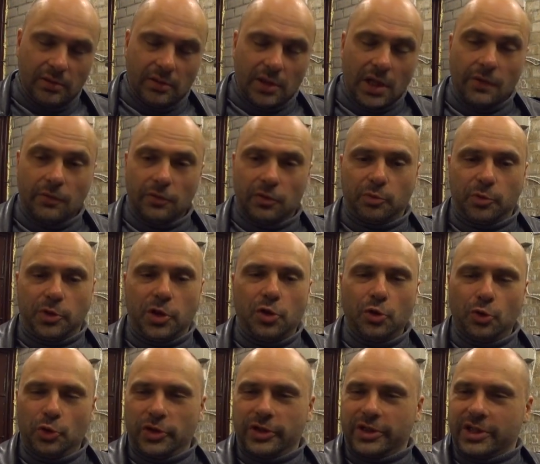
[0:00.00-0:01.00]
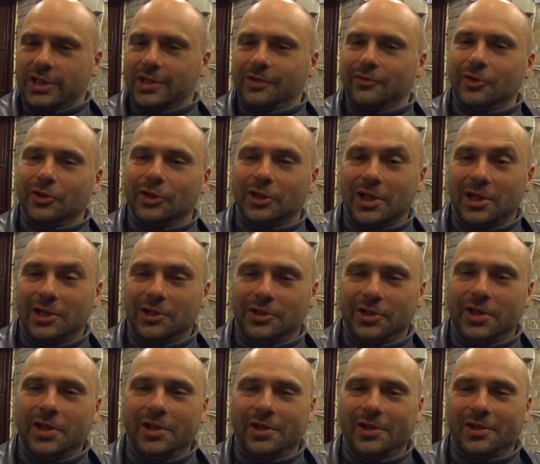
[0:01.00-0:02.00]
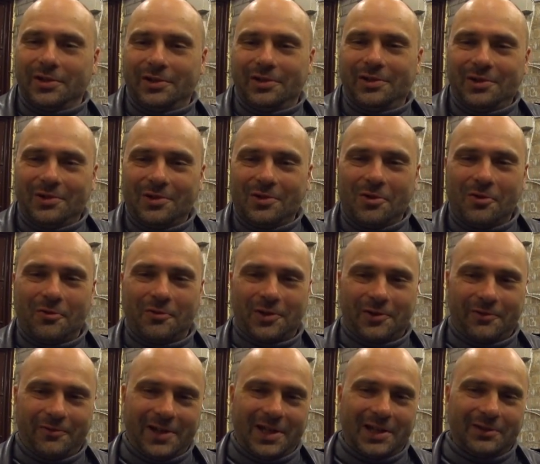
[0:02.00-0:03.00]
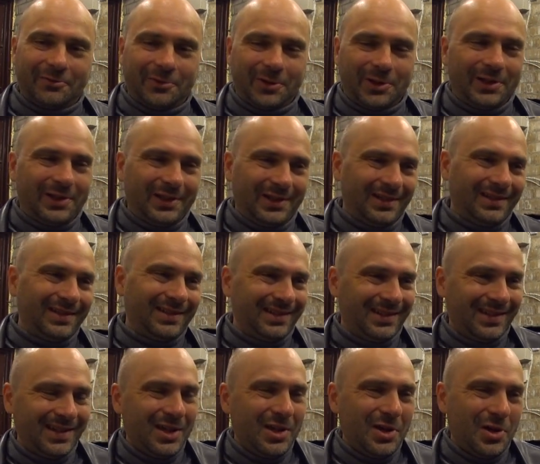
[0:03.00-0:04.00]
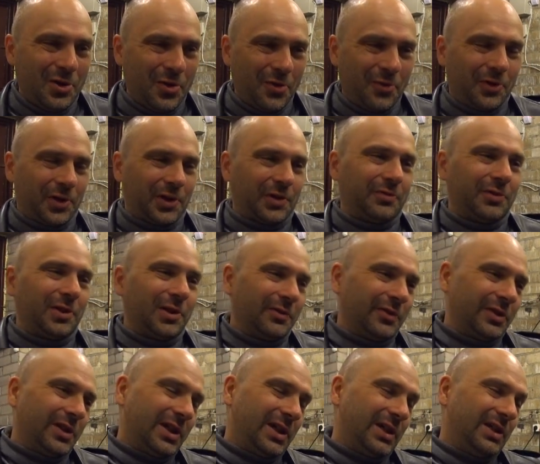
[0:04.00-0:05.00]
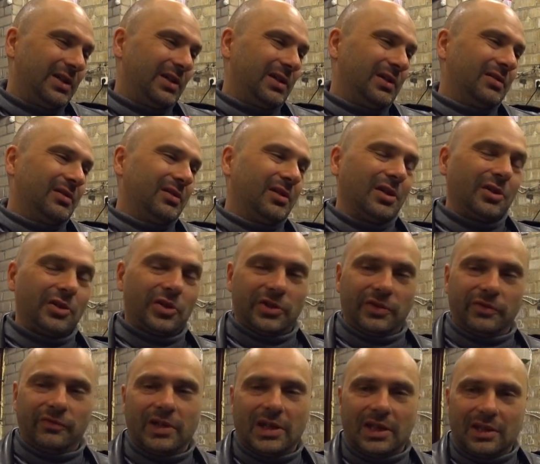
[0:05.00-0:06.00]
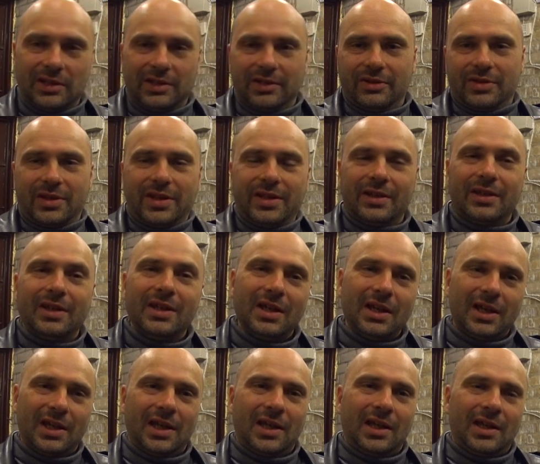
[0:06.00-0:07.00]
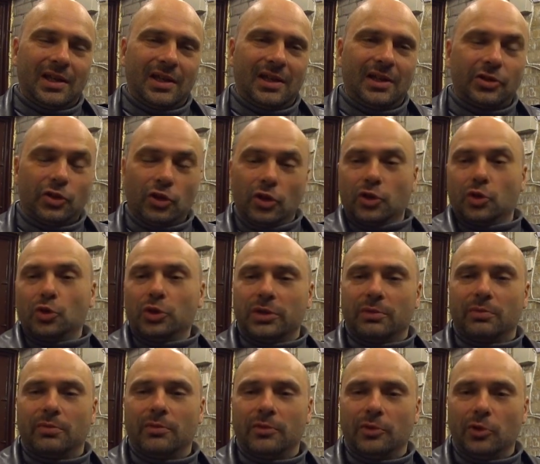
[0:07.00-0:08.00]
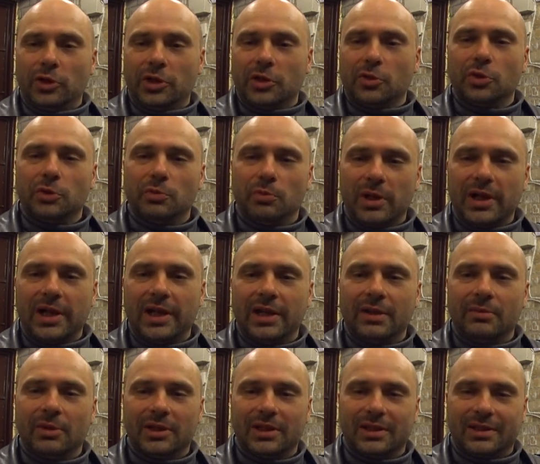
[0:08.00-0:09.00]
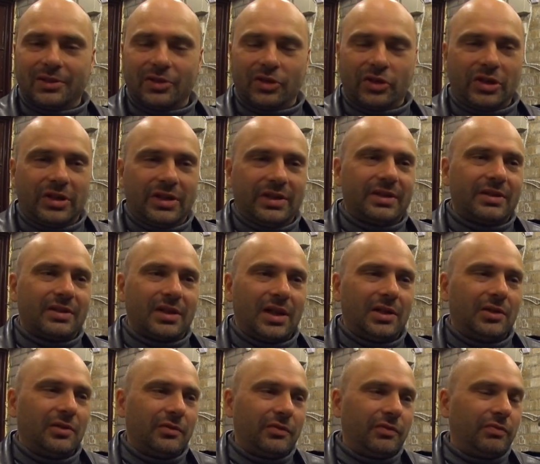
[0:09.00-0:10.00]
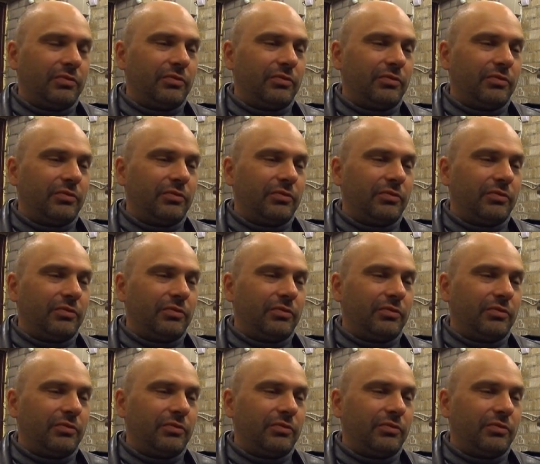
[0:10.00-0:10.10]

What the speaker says: I would choose 790 over that one, over 1290, because that is, it's not good, not a good bike, but it is at least kind of,